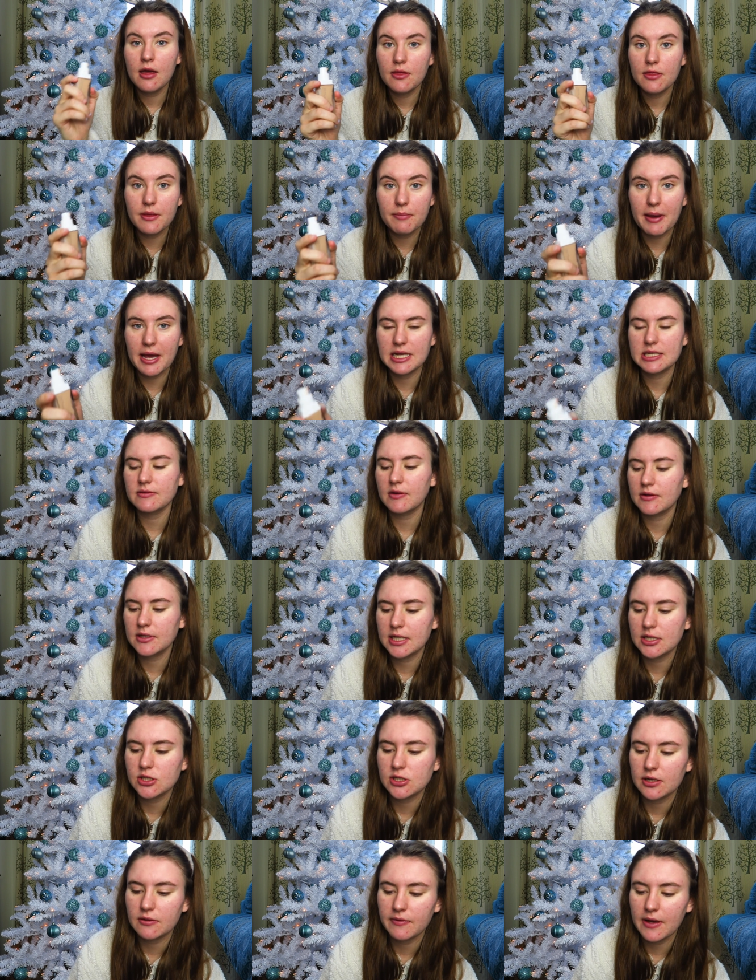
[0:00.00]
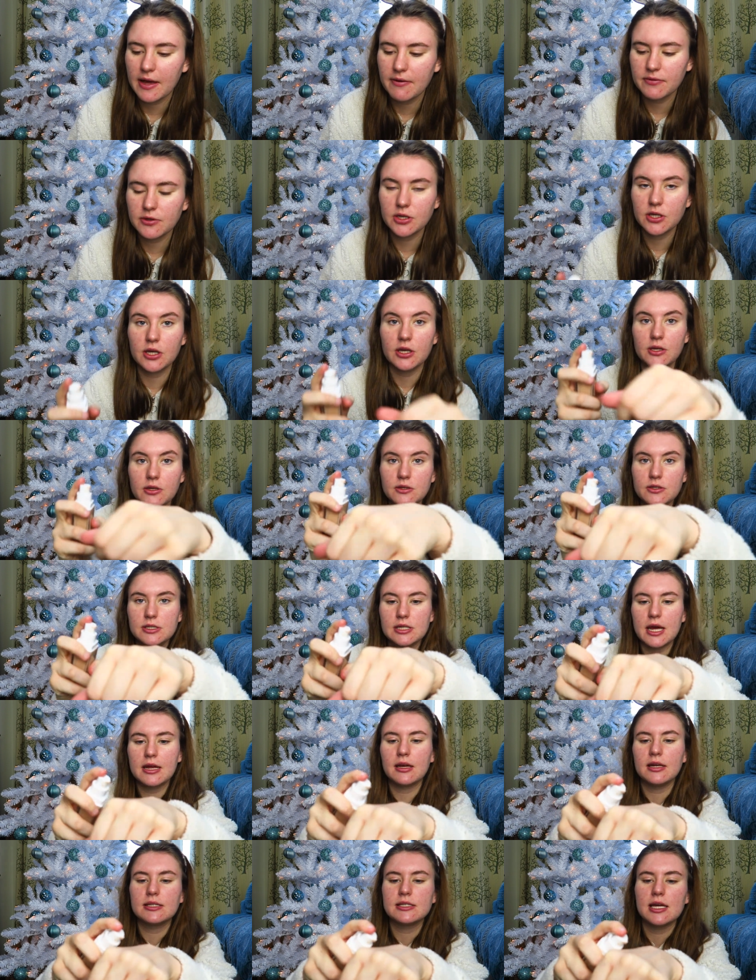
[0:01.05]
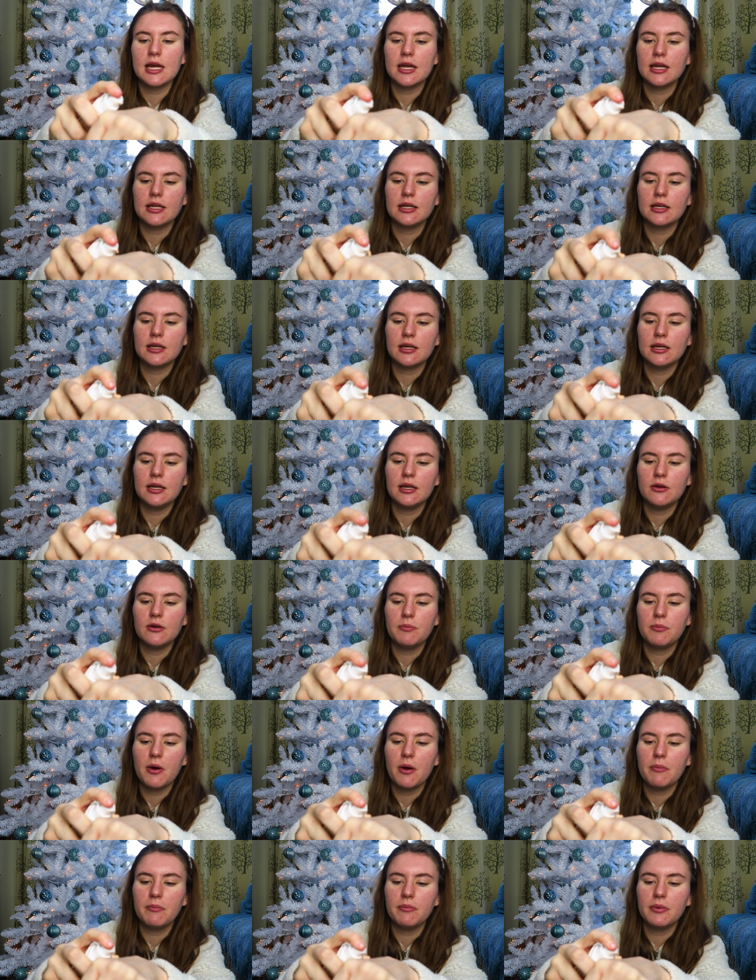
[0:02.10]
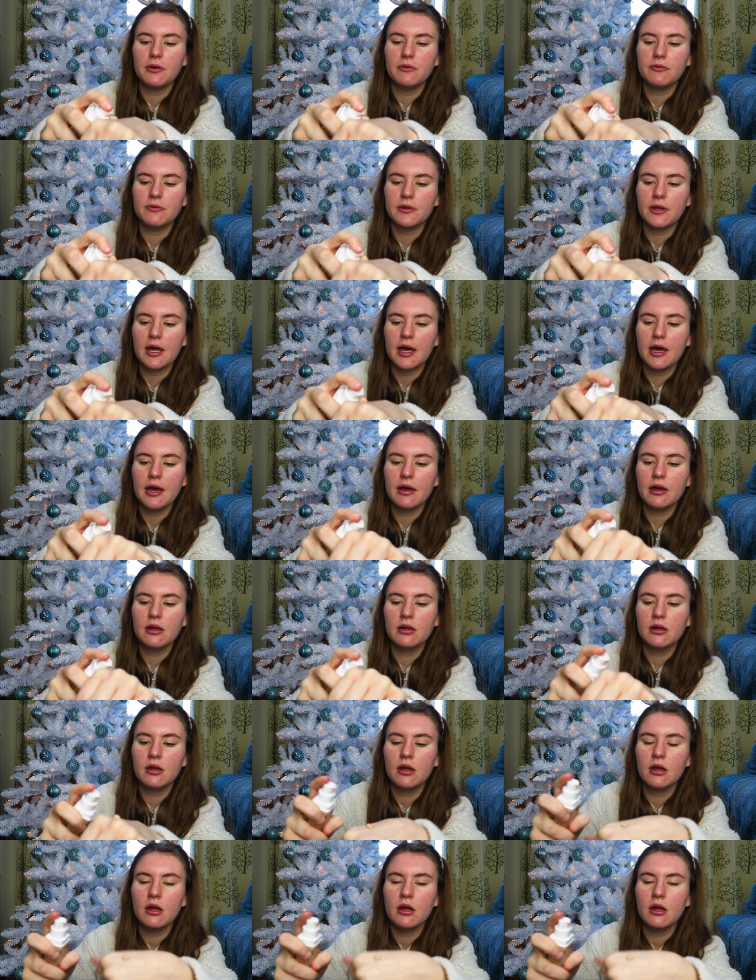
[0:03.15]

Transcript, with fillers: the best foundation I've ever used, and I take a little pump of that